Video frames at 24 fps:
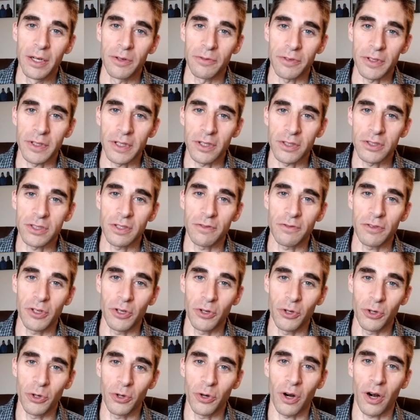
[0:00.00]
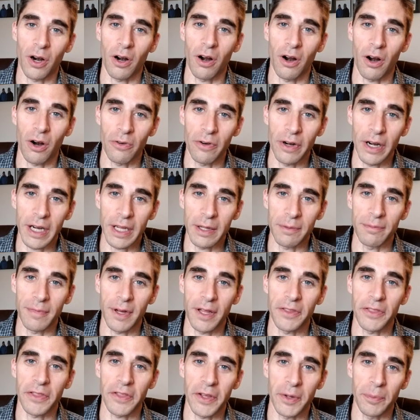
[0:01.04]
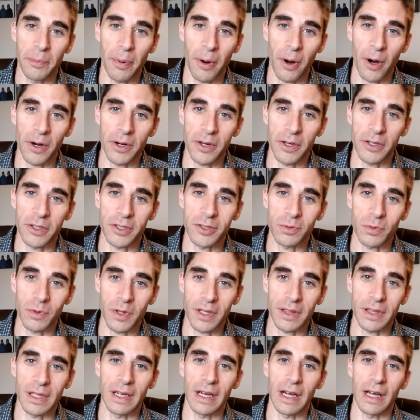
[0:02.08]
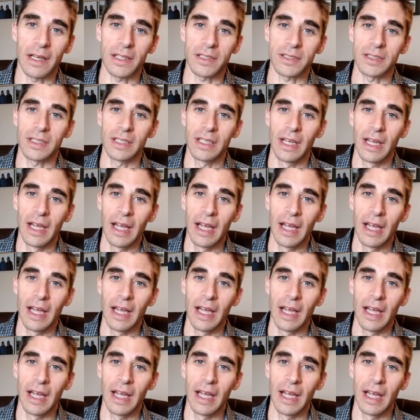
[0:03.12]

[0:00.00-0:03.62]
for those of you who are already monthly partners with us,